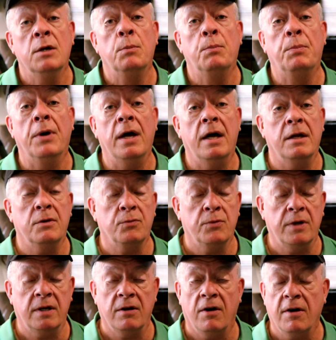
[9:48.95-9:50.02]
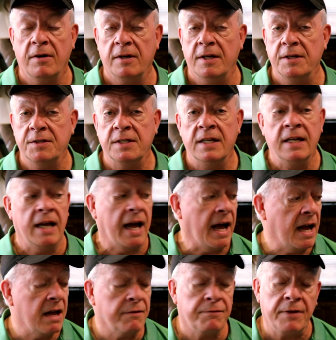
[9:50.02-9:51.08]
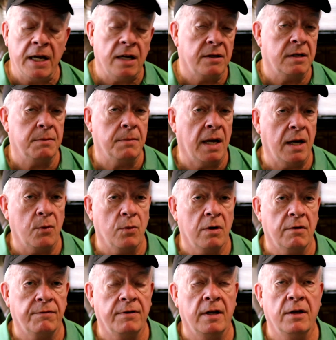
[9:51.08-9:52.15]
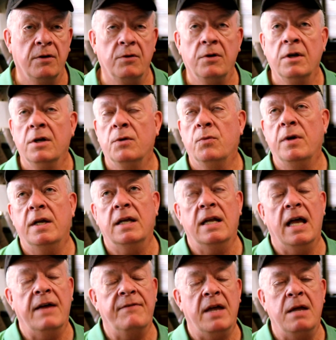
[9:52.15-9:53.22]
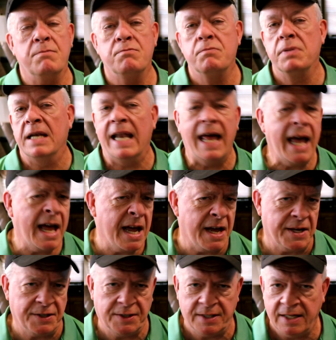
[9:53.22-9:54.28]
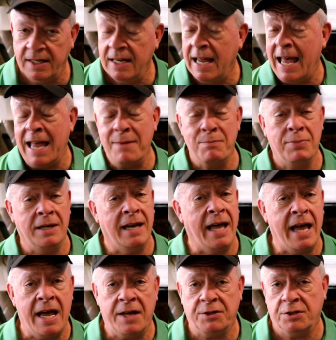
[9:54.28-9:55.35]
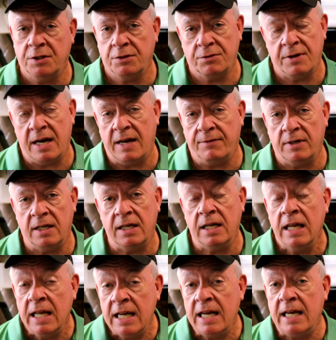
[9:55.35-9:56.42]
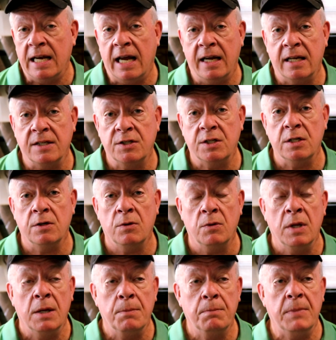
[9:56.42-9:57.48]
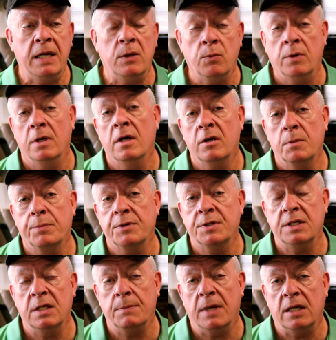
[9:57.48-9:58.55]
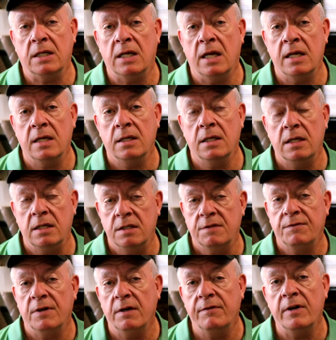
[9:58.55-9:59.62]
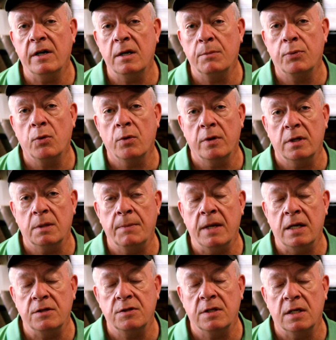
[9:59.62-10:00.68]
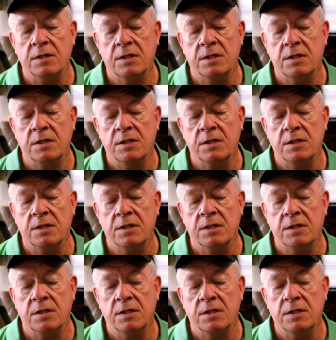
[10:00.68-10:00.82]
But regardless, I have found in my workflow, we can have a blast traveling, and I can still meet 100% of my client needs. Very, very important to manage that